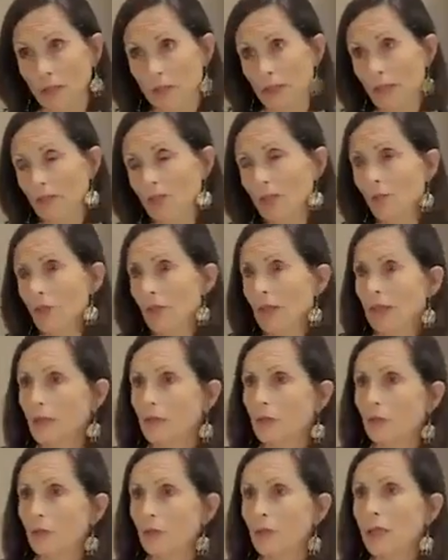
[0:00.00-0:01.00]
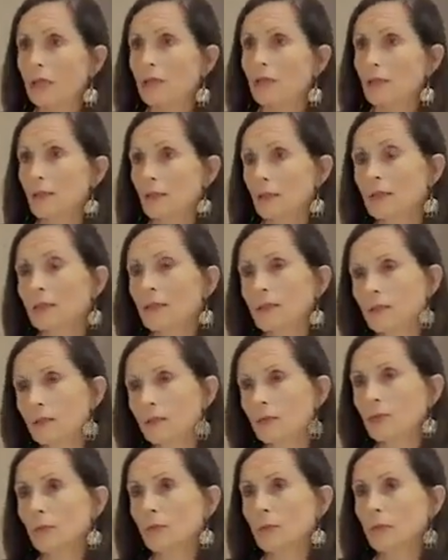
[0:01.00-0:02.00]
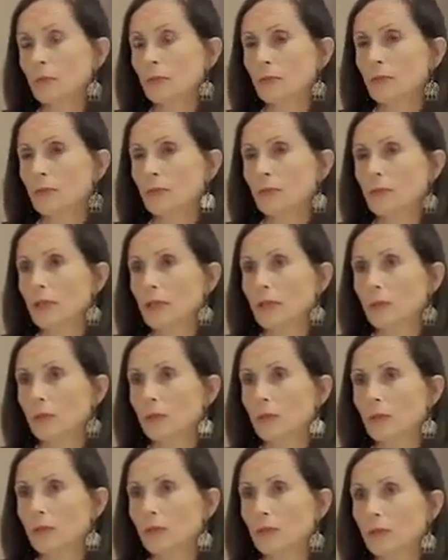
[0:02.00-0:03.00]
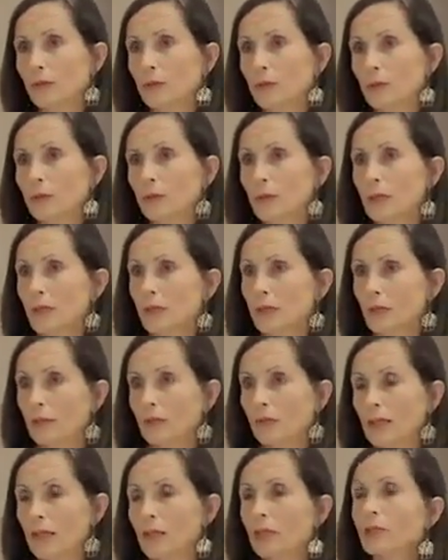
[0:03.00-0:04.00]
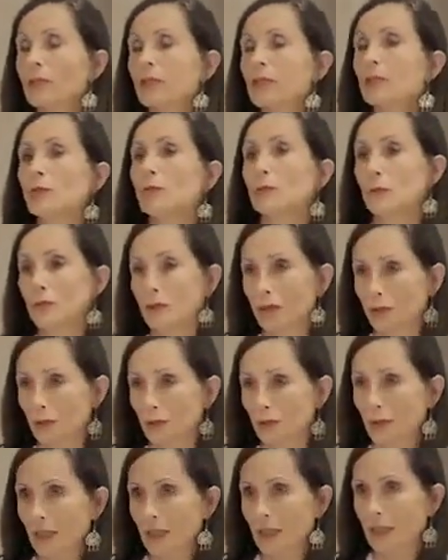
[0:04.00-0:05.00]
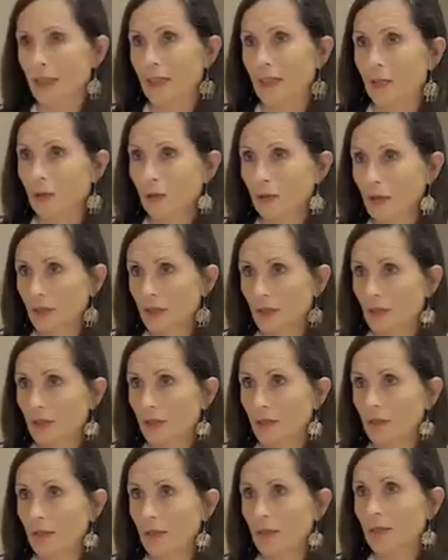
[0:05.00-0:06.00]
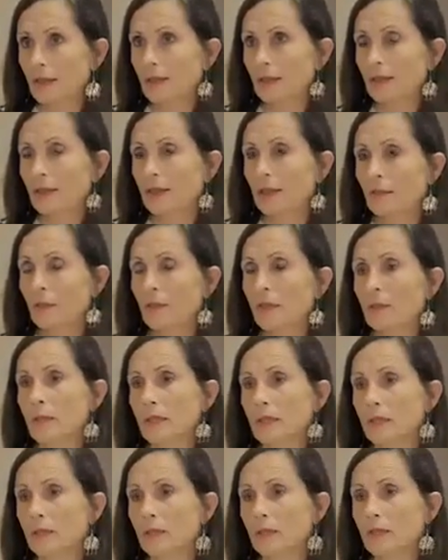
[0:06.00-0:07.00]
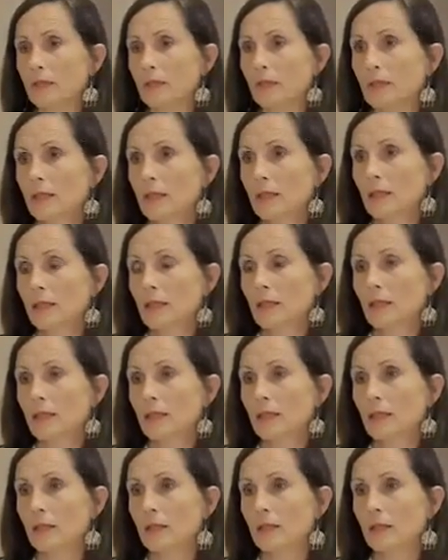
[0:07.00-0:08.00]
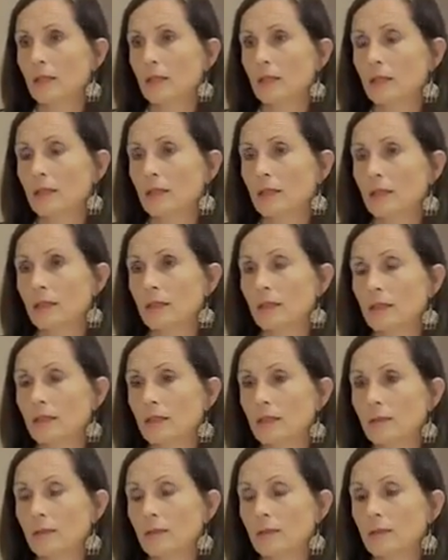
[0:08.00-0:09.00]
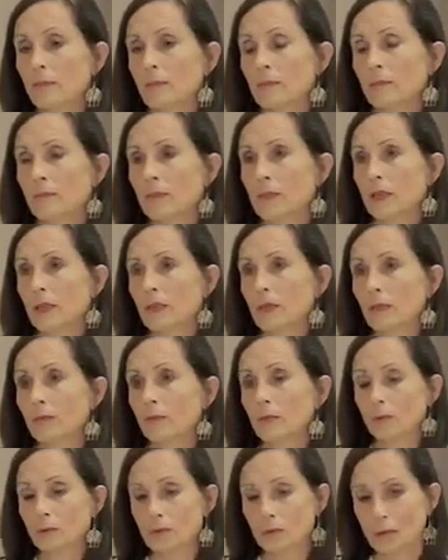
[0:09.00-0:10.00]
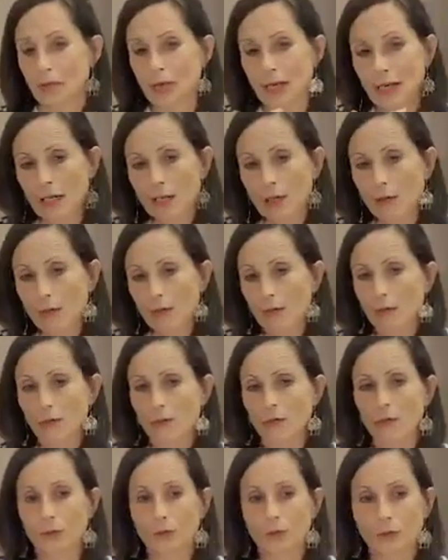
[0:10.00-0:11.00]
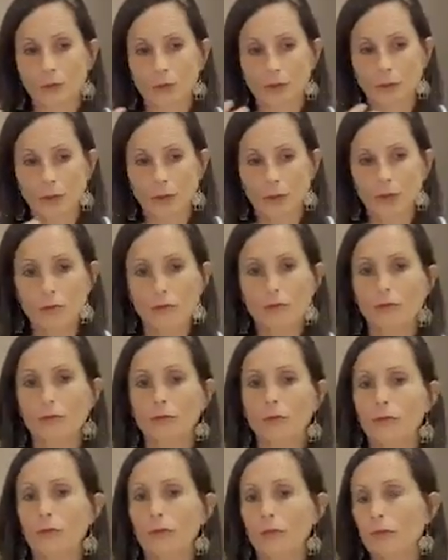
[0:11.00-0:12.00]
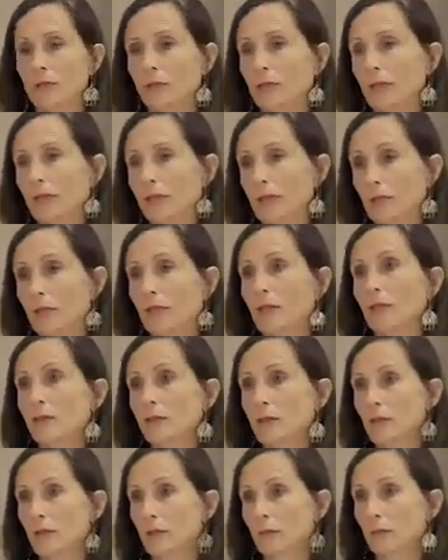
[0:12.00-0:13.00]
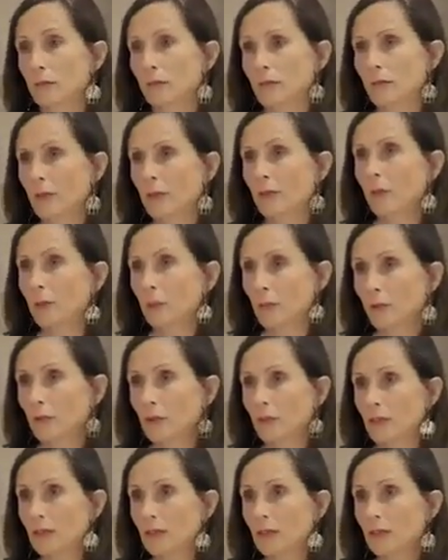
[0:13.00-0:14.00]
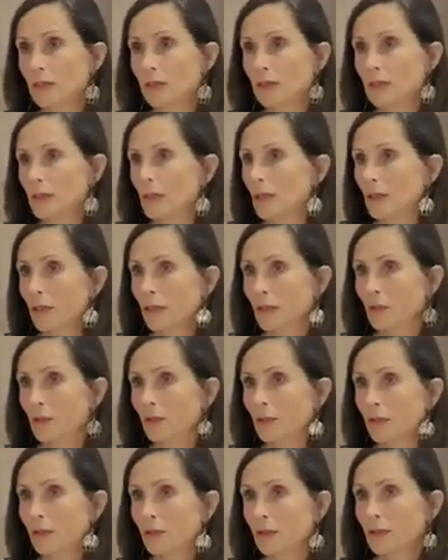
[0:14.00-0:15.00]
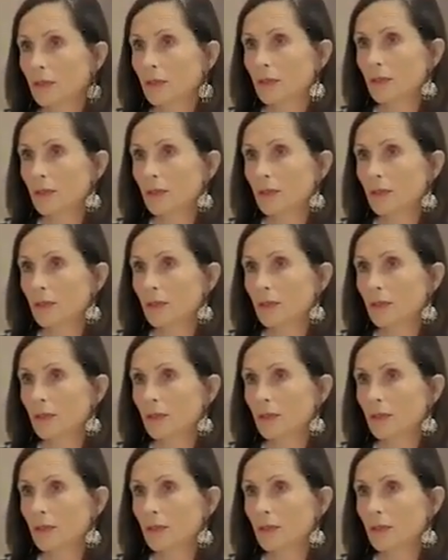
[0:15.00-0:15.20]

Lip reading: is an action plan in Uzbekistan. This will be also really important to, in fact, continue monitoring how this is implemented in the future. How you ensure, in fact, that there are the opportunities that are equal,